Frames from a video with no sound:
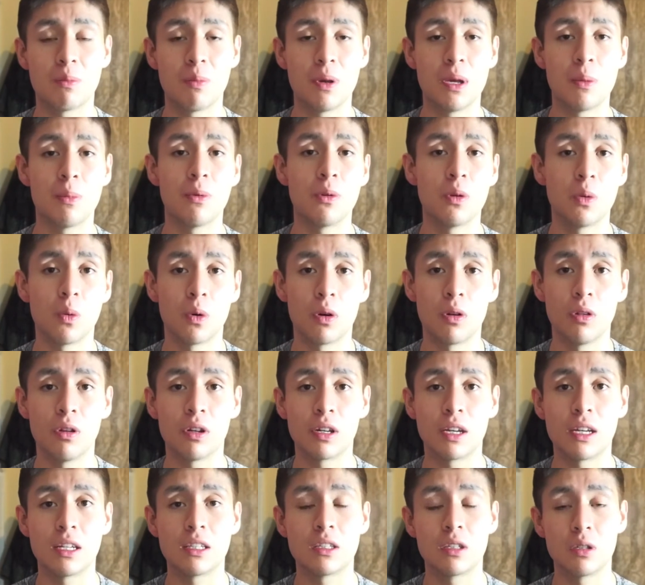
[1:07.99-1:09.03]
to people who are
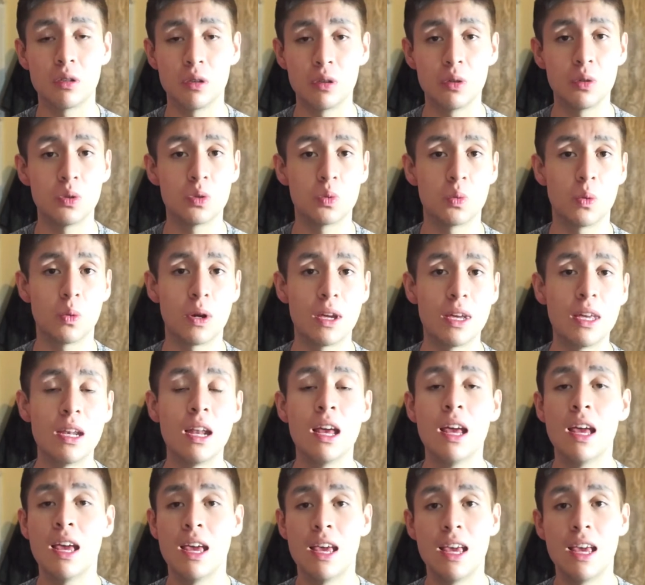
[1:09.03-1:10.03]
looking to lose weight